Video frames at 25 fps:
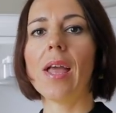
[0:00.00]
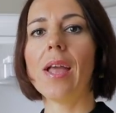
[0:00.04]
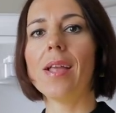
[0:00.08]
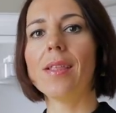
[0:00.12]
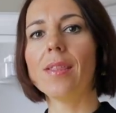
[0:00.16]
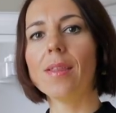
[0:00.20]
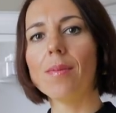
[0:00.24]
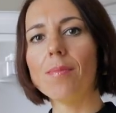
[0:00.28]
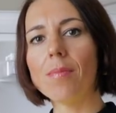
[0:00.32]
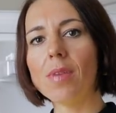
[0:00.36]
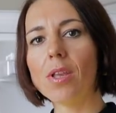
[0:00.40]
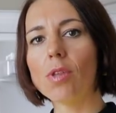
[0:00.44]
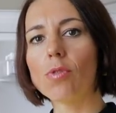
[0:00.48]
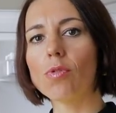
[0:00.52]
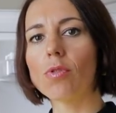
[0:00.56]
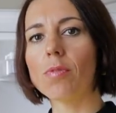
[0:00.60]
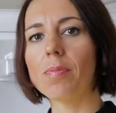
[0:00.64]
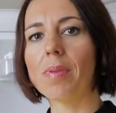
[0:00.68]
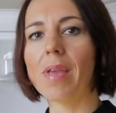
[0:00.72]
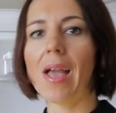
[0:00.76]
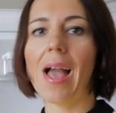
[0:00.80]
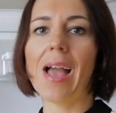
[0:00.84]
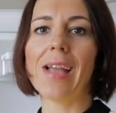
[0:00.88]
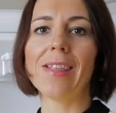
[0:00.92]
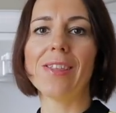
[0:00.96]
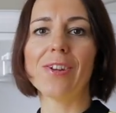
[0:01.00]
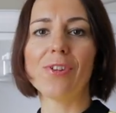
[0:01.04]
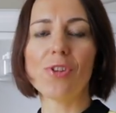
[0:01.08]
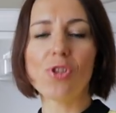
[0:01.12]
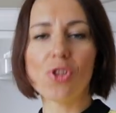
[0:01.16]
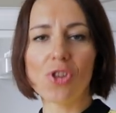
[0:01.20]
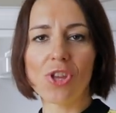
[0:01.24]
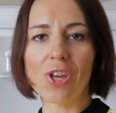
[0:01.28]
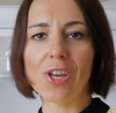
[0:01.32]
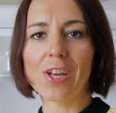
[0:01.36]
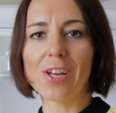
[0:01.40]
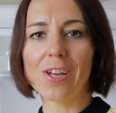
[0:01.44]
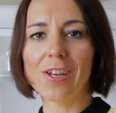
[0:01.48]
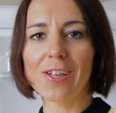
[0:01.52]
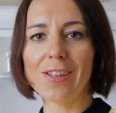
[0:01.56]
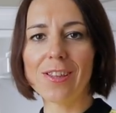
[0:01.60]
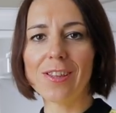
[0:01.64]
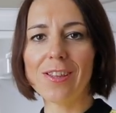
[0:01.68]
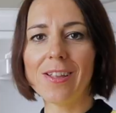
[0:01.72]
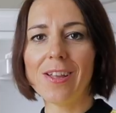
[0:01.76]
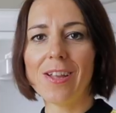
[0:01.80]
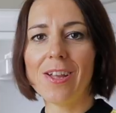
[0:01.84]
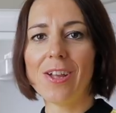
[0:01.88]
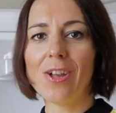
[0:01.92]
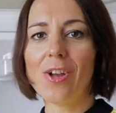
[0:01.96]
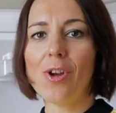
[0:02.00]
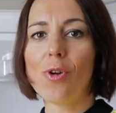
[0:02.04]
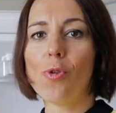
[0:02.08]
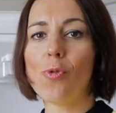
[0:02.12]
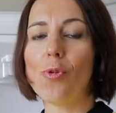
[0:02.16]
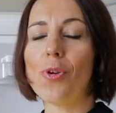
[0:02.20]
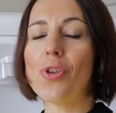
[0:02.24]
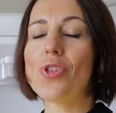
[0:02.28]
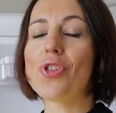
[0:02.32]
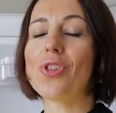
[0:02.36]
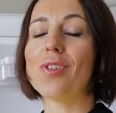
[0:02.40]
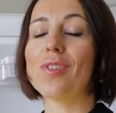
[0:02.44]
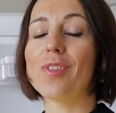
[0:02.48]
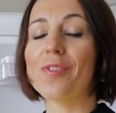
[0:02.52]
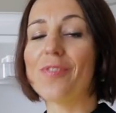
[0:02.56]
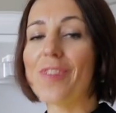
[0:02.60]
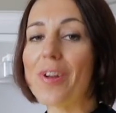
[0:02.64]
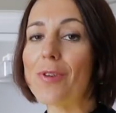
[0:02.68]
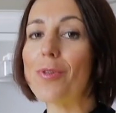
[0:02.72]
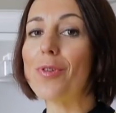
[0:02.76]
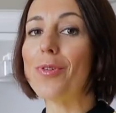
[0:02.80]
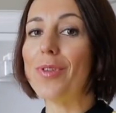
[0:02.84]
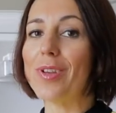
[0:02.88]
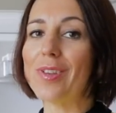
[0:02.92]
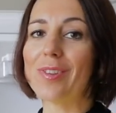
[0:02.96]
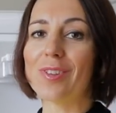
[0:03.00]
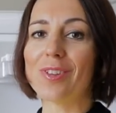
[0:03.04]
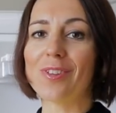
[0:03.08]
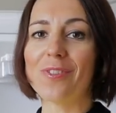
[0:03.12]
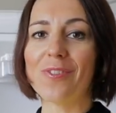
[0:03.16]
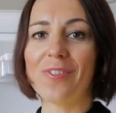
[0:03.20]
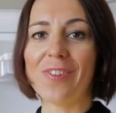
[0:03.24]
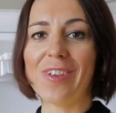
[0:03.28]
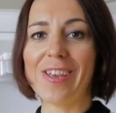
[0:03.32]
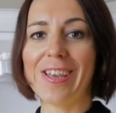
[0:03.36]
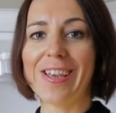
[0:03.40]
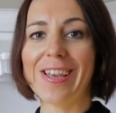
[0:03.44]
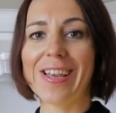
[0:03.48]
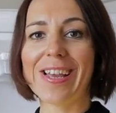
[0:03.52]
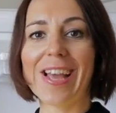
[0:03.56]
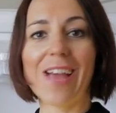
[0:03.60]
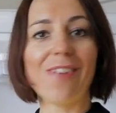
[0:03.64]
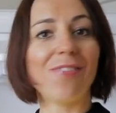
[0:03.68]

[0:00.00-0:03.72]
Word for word: And the meat would be either chicken, which is a very recent thing.